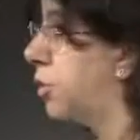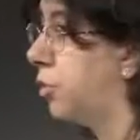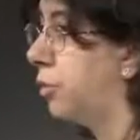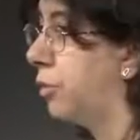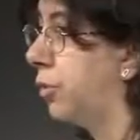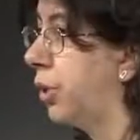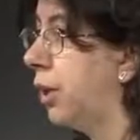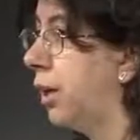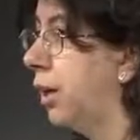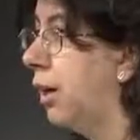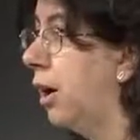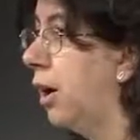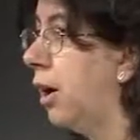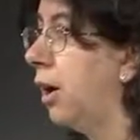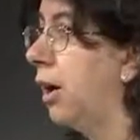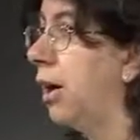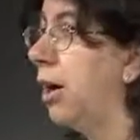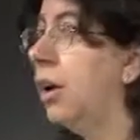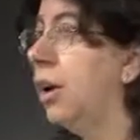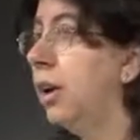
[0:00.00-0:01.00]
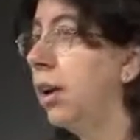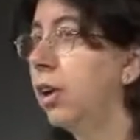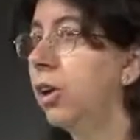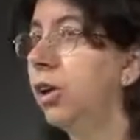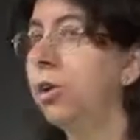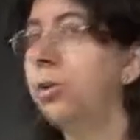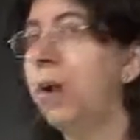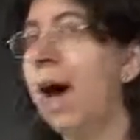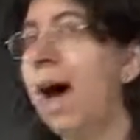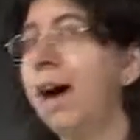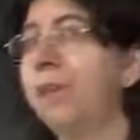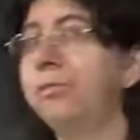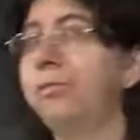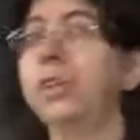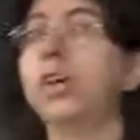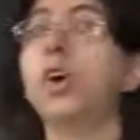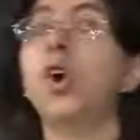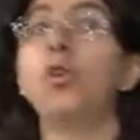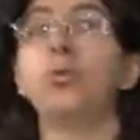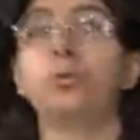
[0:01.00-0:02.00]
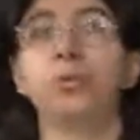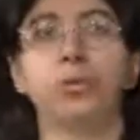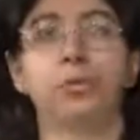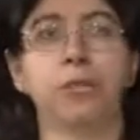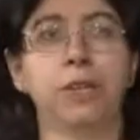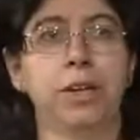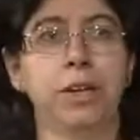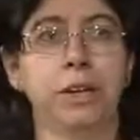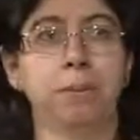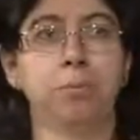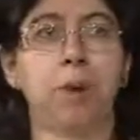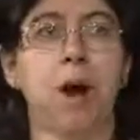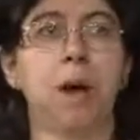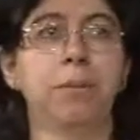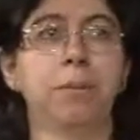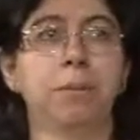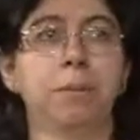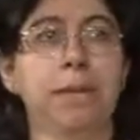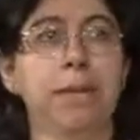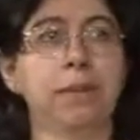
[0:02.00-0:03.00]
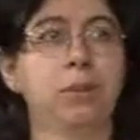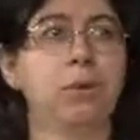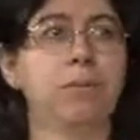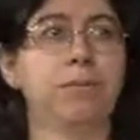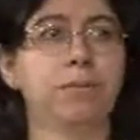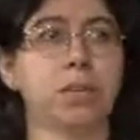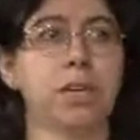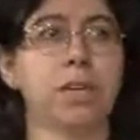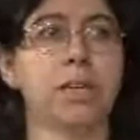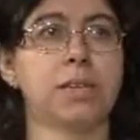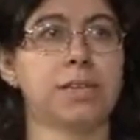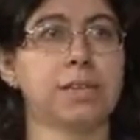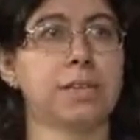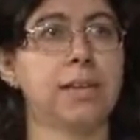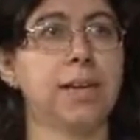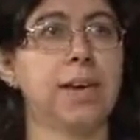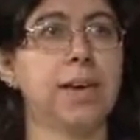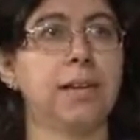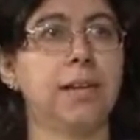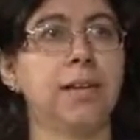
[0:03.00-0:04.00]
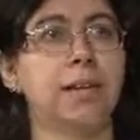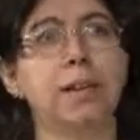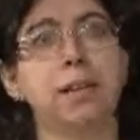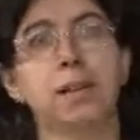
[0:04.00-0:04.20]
over here, you have the overfitting problem that we've just seen.